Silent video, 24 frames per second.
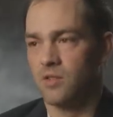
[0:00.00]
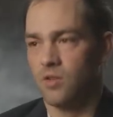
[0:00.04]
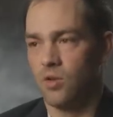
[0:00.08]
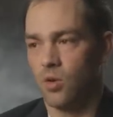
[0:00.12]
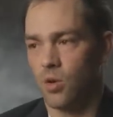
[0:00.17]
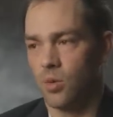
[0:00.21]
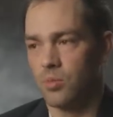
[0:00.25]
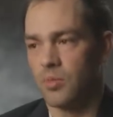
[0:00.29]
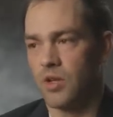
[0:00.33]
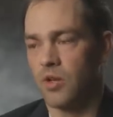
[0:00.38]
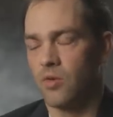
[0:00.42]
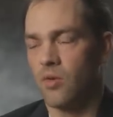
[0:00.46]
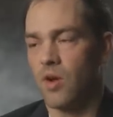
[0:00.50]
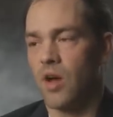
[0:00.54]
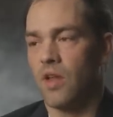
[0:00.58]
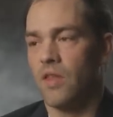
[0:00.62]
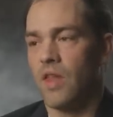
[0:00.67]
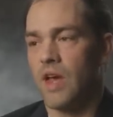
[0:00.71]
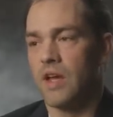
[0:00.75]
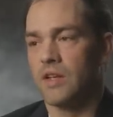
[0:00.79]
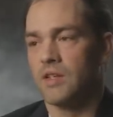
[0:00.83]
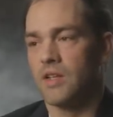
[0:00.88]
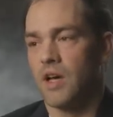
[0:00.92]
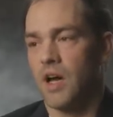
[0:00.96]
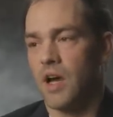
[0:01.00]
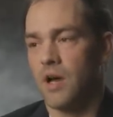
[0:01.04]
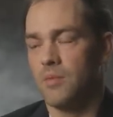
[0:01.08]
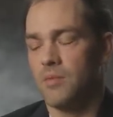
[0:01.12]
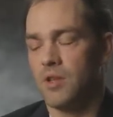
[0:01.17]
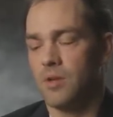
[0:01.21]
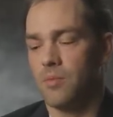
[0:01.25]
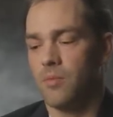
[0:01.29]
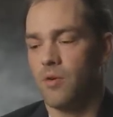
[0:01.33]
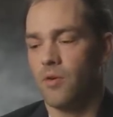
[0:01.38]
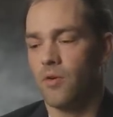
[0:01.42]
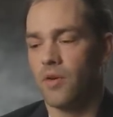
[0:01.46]
normally around that time
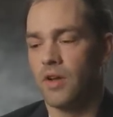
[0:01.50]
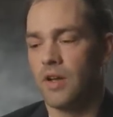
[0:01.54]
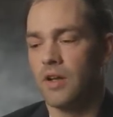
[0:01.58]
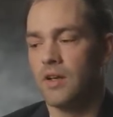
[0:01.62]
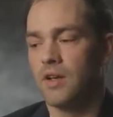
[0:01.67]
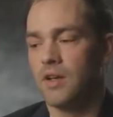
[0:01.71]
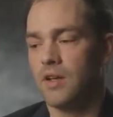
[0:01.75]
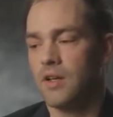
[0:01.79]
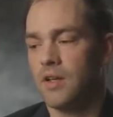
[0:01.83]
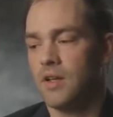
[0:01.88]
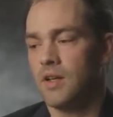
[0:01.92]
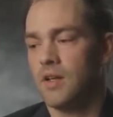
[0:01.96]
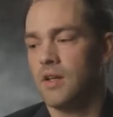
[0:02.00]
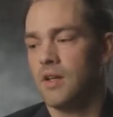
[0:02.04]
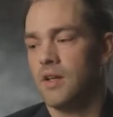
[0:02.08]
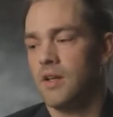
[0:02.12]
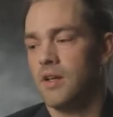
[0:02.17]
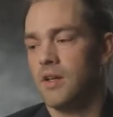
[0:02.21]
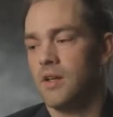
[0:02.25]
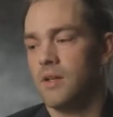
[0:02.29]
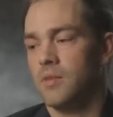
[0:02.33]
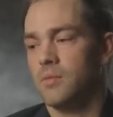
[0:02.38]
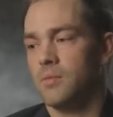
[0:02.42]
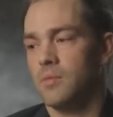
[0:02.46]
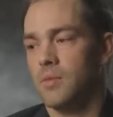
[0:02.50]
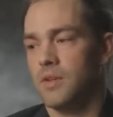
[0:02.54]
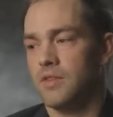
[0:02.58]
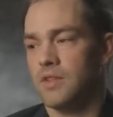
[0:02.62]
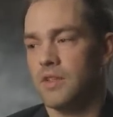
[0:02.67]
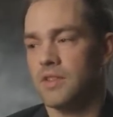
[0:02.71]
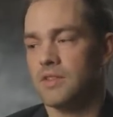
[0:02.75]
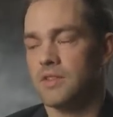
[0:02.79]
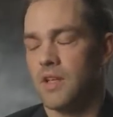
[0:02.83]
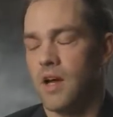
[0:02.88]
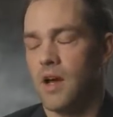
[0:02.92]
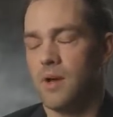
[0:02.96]
in the morning. But
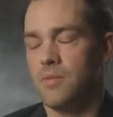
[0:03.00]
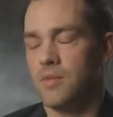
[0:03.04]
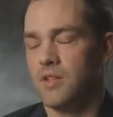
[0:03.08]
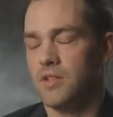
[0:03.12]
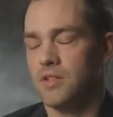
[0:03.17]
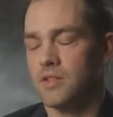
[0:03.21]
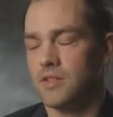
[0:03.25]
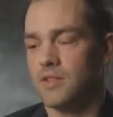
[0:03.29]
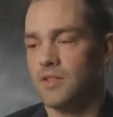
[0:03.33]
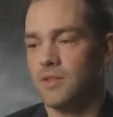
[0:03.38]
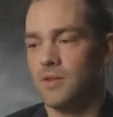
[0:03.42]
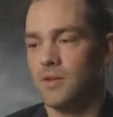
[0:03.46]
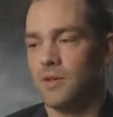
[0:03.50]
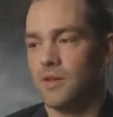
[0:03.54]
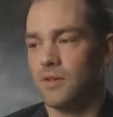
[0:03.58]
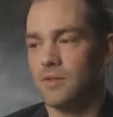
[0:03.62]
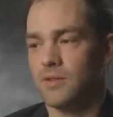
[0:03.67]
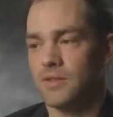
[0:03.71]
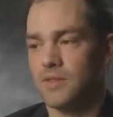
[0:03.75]
this time you just knew it